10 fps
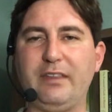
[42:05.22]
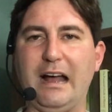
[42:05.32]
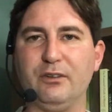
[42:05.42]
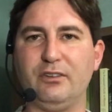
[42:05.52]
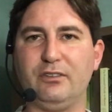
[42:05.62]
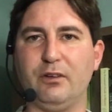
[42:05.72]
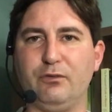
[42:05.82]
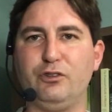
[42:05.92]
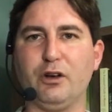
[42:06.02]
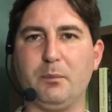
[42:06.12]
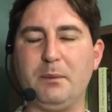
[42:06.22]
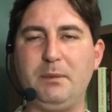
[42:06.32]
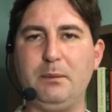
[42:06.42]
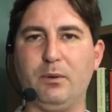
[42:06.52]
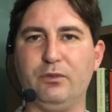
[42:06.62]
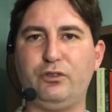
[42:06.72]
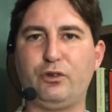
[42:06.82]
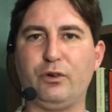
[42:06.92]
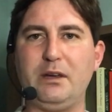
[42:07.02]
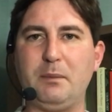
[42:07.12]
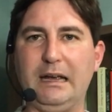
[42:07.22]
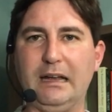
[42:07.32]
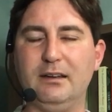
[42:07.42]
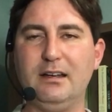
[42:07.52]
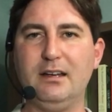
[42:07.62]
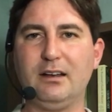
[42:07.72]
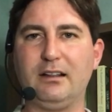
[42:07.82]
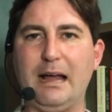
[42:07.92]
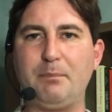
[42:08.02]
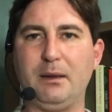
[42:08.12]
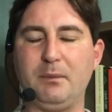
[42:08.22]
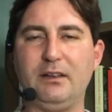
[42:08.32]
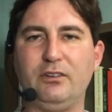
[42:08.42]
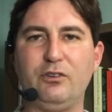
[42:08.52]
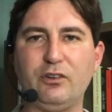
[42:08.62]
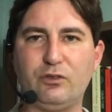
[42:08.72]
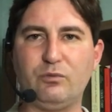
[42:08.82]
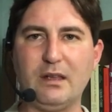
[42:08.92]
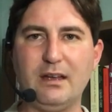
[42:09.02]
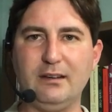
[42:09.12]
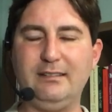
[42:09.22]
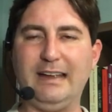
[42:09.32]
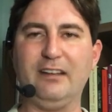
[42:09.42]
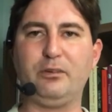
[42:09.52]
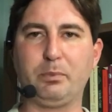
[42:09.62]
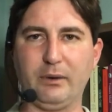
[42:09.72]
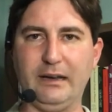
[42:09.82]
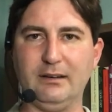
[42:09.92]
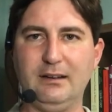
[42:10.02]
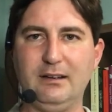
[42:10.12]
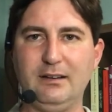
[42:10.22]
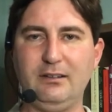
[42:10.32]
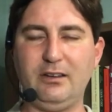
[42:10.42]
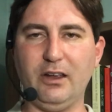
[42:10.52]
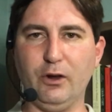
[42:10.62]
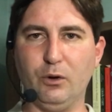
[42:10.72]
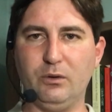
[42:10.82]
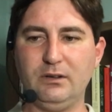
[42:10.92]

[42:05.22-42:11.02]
of thousands of German people screaming and clapping because they're just desperate to